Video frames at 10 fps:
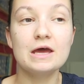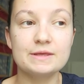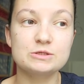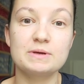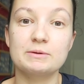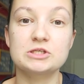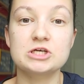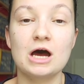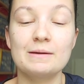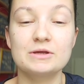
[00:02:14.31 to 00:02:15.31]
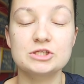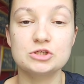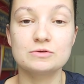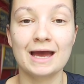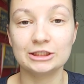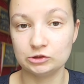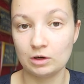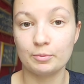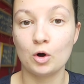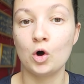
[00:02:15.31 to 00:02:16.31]
this would be a good time to catch you
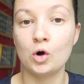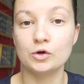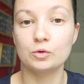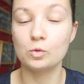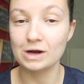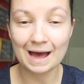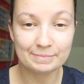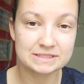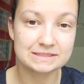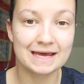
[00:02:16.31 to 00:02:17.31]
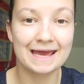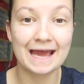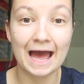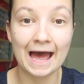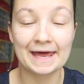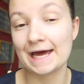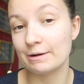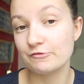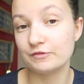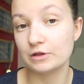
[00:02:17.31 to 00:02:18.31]
up on what happened today and how
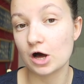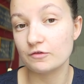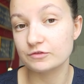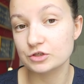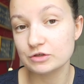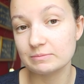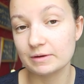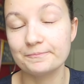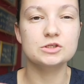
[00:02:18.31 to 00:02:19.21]
I feel after the treatment.